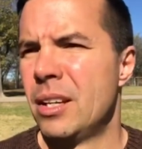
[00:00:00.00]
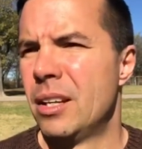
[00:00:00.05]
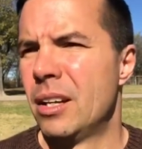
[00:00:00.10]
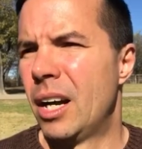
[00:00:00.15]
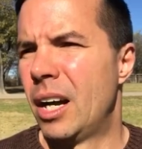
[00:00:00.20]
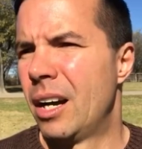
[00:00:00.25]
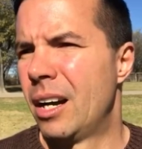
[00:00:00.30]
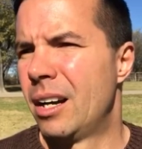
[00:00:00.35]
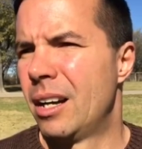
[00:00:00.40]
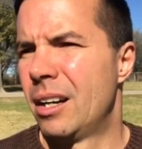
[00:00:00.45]

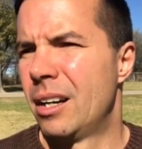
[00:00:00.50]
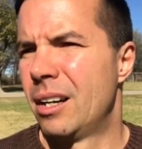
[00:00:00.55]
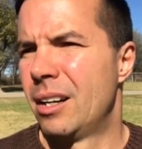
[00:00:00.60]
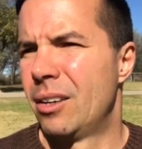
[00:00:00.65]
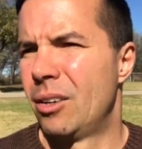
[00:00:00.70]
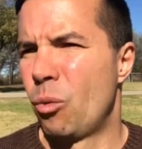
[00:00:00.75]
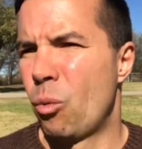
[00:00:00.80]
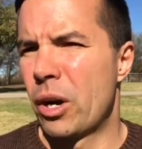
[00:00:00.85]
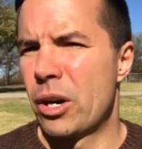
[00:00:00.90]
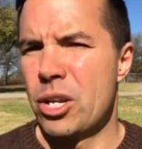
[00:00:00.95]

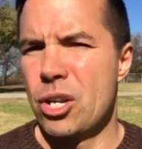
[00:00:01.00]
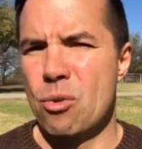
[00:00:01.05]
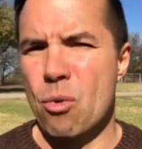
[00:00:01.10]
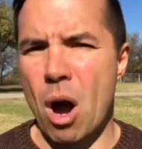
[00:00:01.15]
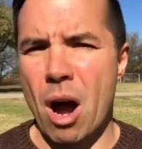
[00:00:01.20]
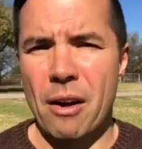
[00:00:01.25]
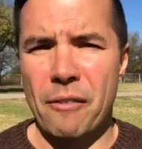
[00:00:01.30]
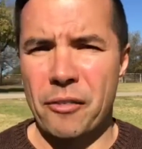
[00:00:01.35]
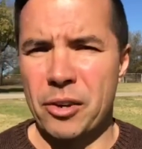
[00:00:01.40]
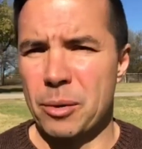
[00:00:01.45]
where you
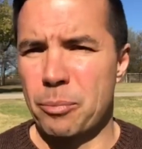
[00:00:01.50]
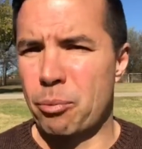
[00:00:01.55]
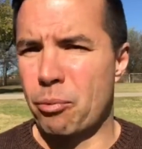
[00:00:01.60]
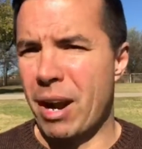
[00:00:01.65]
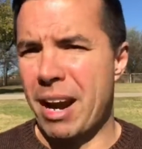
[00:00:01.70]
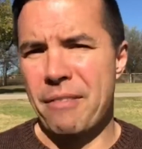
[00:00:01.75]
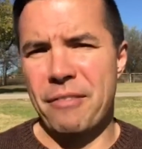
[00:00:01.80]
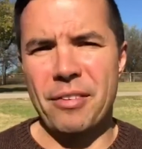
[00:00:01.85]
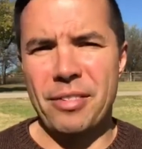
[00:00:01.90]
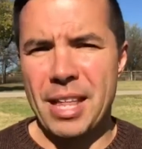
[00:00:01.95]
offer to
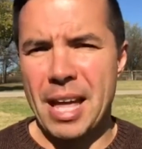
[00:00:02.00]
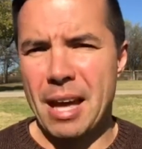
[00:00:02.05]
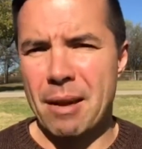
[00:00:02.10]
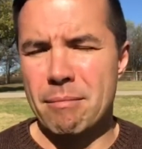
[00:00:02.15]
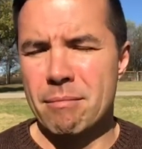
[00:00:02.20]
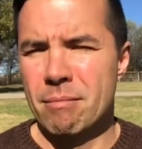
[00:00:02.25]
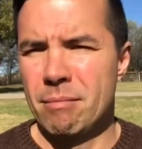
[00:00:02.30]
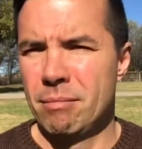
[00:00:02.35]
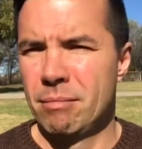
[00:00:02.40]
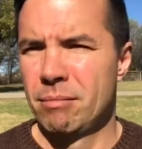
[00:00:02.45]
pray for
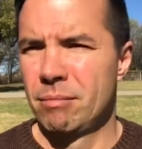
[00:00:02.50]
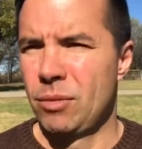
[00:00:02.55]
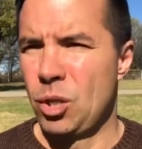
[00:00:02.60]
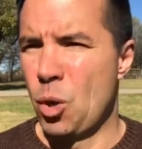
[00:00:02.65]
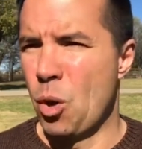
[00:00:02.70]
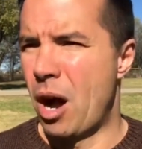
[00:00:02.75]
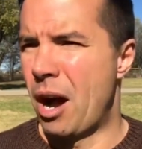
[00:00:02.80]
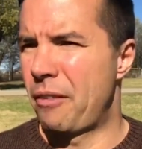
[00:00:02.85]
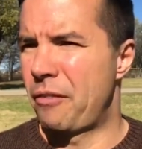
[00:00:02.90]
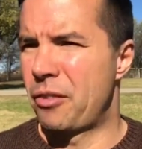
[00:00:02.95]
them.
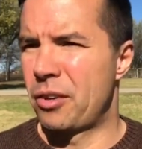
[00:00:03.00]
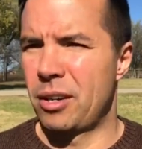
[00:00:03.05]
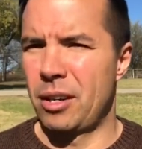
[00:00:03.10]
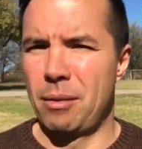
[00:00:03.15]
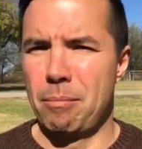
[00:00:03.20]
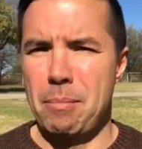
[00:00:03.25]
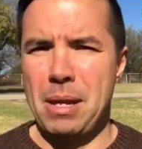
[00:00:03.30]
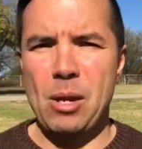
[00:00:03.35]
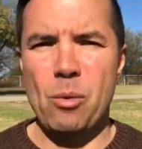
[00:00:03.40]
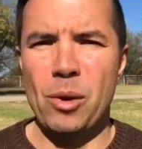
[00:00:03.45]
You offer
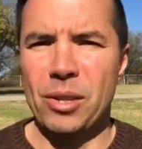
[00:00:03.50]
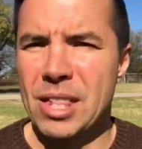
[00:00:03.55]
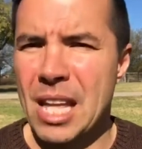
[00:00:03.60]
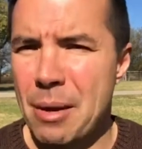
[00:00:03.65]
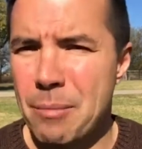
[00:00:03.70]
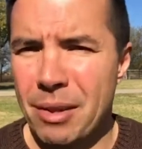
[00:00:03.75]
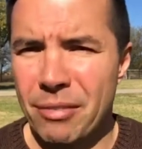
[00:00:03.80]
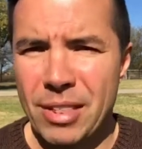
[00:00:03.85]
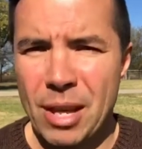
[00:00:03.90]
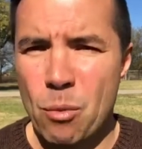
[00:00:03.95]
to meet with
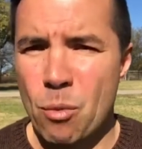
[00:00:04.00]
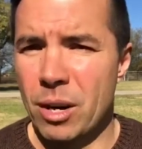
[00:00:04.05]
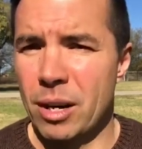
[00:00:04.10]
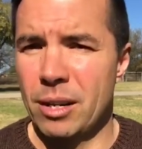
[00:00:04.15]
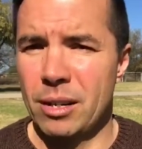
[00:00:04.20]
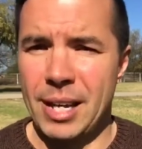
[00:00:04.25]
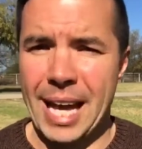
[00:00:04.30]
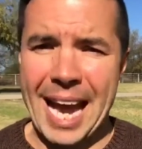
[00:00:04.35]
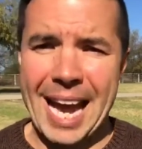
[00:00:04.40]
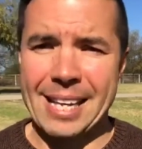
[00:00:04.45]
them if they want
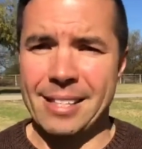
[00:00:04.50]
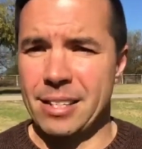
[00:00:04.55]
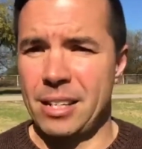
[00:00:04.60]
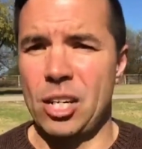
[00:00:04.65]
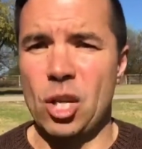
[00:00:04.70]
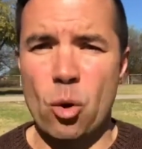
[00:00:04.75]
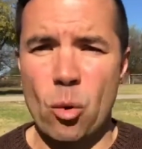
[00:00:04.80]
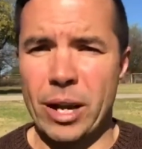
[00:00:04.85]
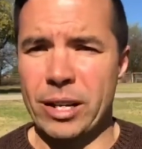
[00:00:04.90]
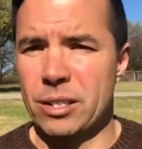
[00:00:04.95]
to ask
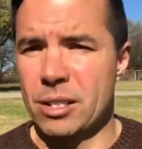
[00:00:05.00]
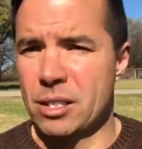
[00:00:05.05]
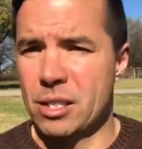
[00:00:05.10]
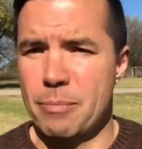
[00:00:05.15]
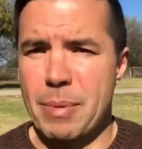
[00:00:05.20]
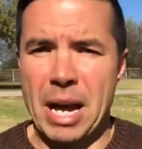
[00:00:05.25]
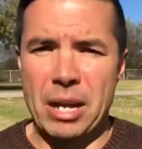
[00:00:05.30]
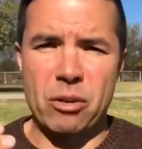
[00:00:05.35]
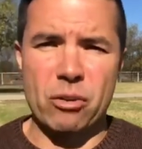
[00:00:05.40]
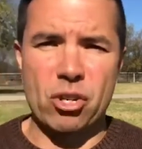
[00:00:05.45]
any questions
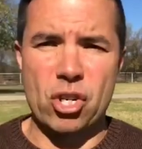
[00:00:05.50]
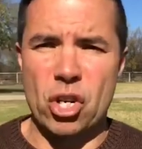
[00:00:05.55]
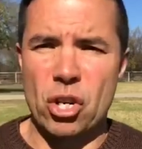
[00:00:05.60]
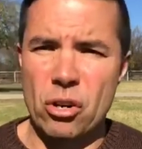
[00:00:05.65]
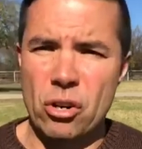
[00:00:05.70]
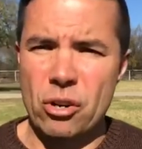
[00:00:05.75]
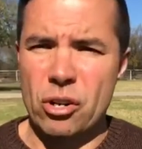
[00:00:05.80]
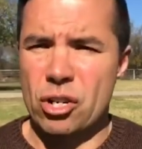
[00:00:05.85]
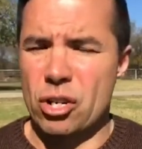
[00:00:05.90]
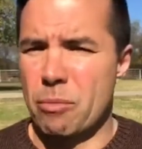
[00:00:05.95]
about your
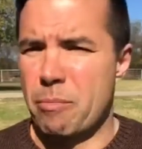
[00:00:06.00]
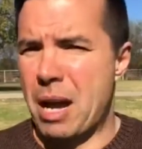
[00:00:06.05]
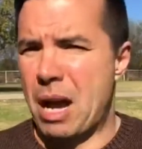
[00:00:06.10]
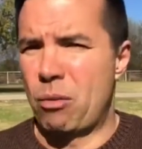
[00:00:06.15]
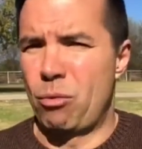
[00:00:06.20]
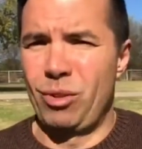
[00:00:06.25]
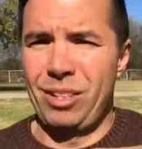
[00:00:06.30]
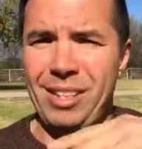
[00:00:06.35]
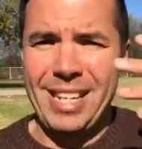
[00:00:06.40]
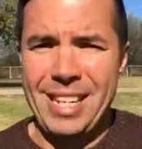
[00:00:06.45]
church or
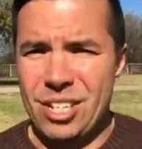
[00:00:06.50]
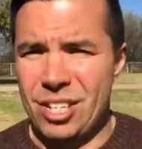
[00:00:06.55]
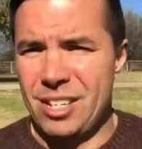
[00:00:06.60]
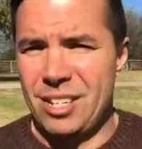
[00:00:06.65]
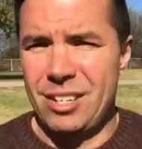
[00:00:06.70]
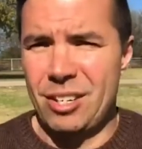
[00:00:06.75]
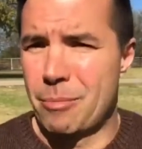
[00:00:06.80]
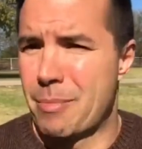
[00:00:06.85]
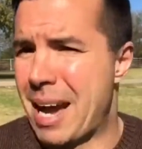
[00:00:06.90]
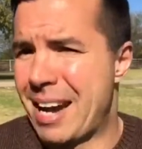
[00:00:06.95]
about
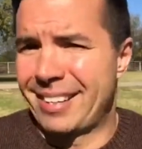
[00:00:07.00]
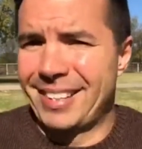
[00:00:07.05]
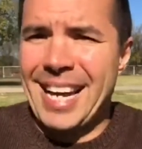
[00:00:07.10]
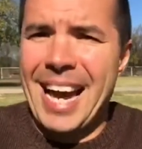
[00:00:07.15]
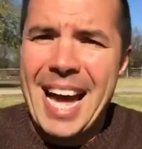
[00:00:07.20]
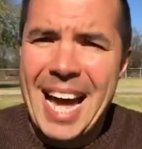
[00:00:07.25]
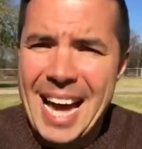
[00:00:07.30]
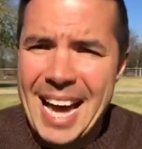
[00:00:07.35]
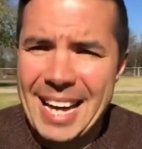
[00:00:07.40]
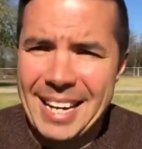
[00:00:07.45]
religion or about
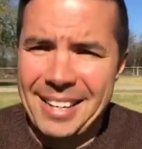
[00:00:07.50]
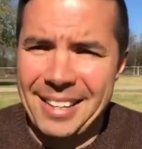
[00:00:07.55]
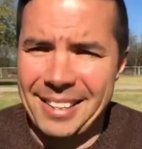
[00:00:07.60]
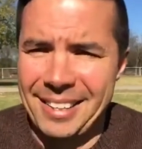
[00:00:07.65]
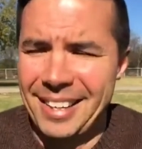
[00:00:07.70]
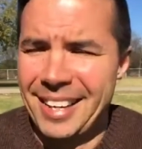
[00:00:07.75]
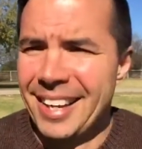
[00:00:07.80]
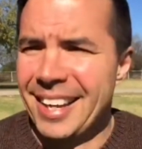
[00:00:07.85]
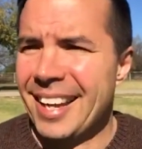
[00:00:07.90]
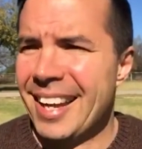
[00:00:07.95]
God,
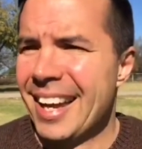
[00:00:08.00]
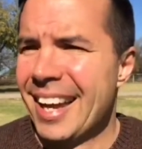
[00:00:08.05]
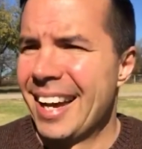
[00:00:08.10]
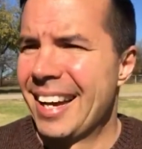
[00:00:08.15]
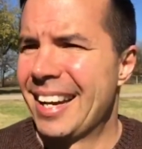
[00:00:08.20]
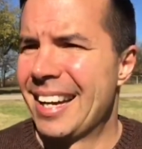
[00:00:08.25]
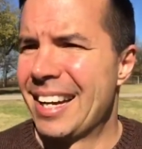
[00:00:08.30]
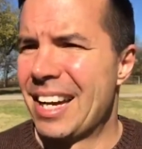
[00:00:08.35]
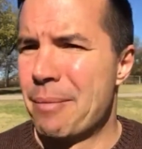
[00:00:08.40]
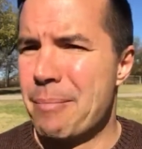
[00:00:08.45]

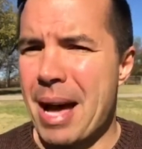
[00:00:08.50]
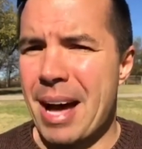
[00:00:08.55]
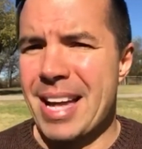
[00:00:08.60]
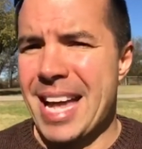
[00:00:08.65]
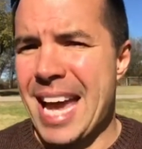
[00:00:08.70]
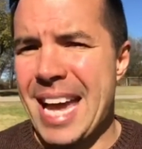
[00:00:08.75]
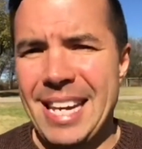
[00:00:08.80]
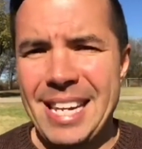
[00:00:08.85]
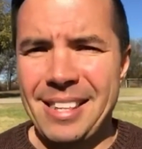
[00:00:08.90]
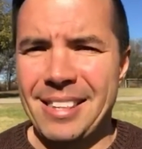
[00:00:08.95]
about
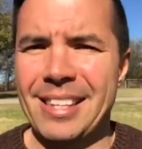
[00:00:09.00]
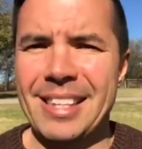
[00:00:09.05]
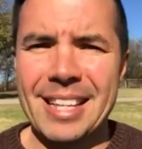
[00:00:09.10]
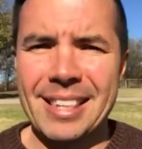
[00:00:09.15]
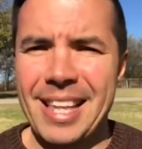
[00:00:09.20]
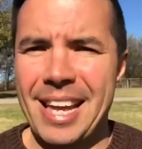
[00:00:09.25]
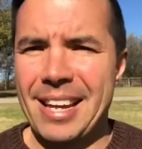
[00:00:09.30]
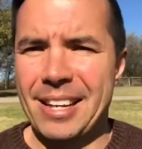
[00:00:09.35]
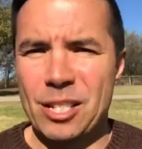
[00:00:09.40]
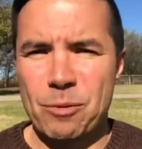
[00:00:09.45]
anything
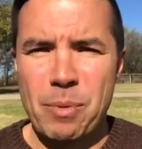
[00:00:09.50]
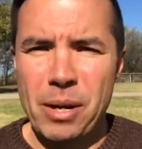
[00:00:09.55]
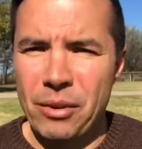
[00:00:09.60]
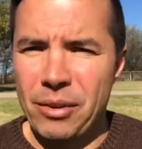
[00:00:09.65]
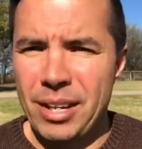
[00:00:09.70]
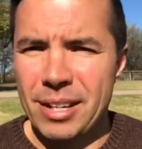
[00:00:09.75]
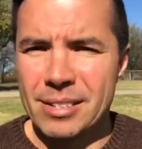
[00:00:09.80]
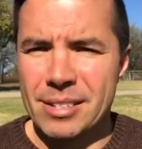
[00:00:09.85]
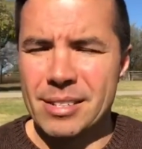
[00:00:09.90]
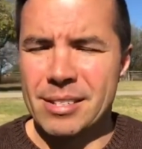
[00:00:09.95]
that they
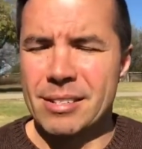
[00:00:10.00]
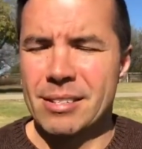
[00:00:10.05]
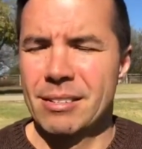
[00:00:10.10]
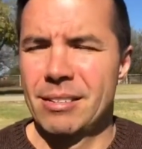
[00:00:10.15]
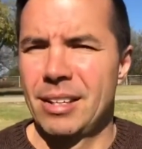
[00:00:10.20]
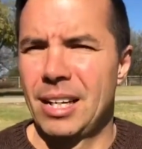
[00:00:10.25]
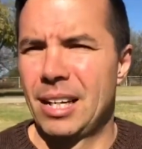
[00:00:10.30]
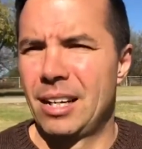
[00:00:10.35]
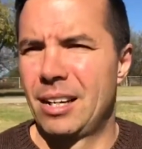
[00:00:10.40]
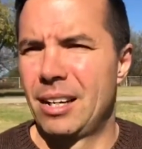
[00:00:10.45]
experienced.
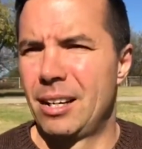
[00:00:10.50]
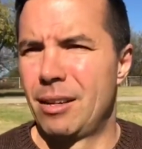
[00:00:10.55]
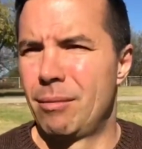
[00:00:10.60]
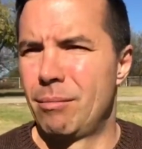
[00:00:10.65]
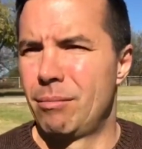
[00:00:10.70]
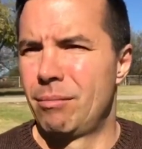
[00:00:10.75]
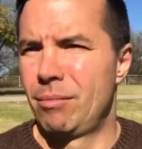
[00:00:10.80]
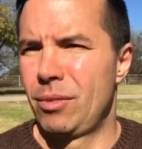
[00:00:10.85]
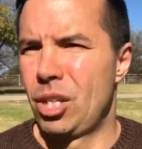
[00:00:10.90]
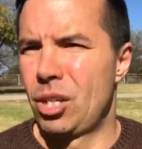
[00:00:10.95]

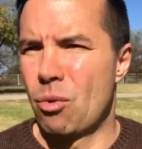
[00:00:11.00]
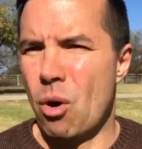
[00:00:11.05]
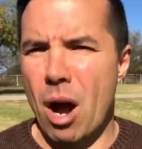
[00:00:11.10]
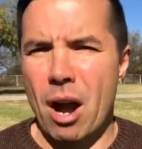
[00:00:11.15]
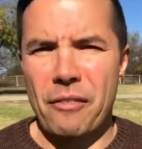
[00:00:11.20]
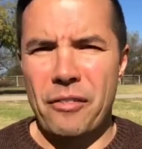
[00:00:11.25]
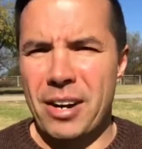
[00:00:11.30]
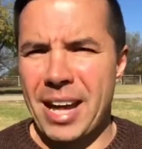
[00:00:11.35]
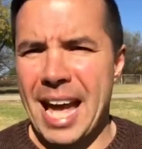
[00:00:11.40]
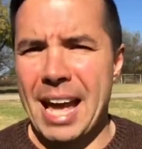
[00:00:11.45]
You know,
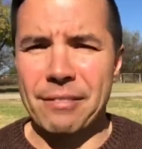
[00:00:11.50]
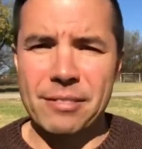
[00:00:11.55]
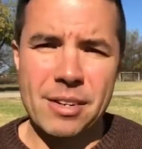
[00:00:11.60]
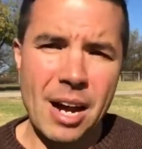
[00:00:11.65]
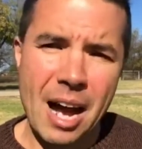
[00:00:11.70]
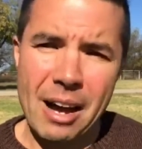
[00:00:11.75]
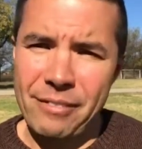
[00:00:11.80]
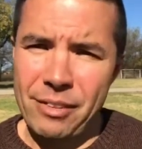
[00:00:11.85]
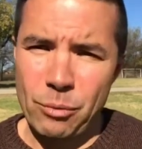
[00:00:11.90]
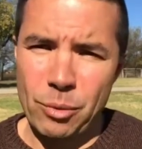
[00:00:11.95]
offer to have
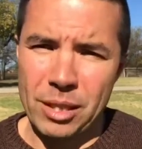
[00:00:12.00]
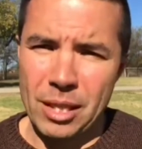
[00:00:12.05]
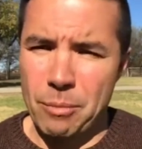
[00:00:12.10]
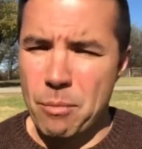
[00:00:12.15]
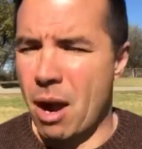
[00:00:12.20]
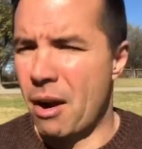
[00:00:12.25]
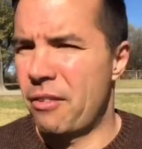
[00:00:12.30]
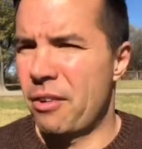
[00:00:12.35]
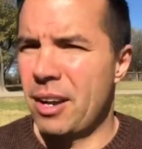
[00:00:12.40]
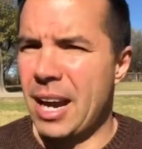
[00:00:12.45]
coffee with them,
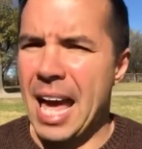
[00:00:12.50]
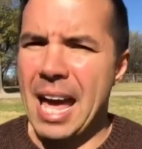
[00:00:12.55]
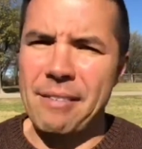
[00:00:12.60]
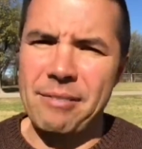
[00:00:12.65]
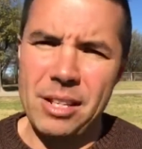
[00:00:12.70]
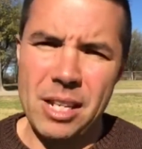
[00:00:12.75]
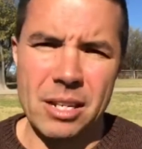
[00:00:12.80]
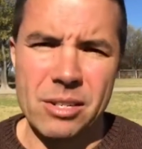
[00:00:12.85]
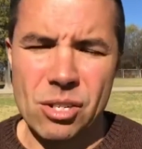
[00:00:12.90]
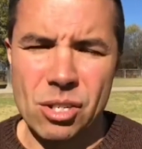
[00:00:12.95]
offer to have
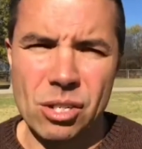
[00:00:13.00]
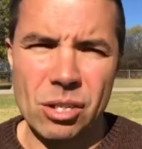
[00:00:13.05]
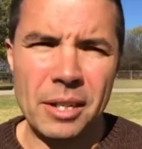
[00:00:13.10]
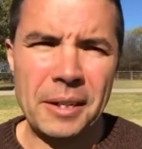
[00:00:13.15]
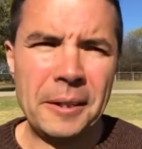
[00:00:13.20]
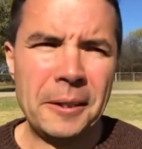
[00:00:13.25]
lunch,